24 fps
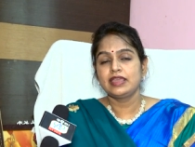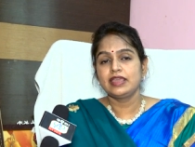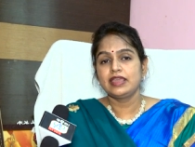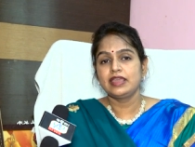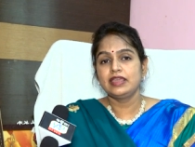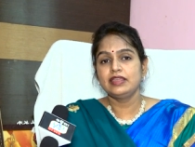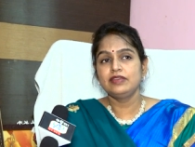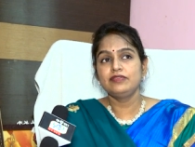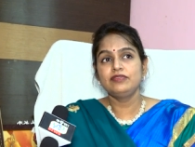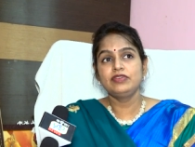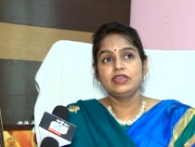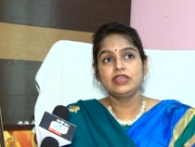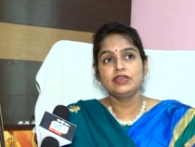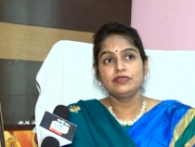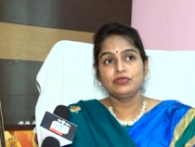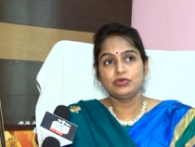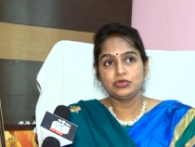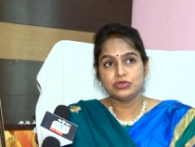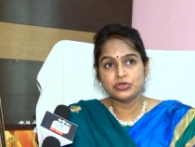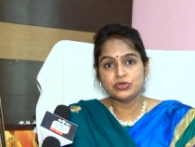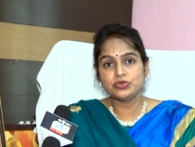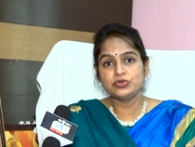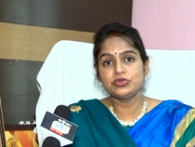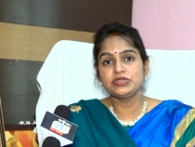And we have
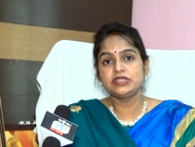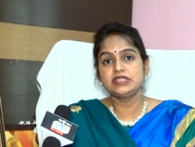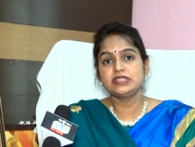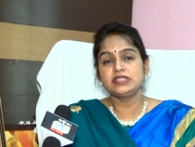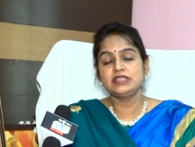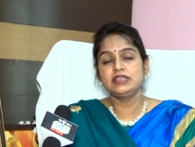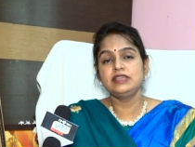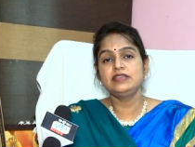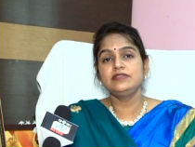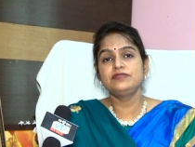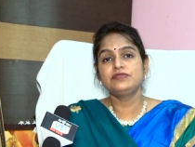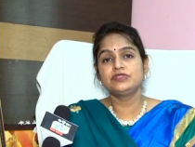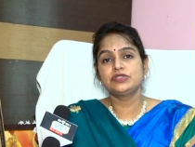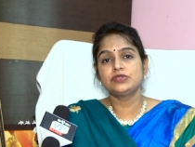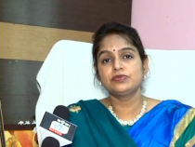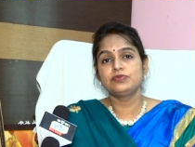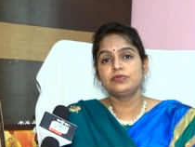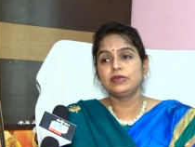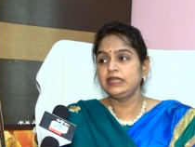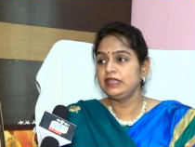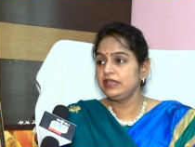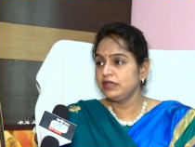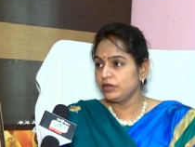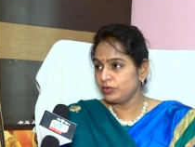also received
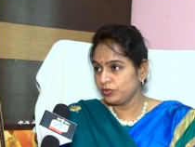many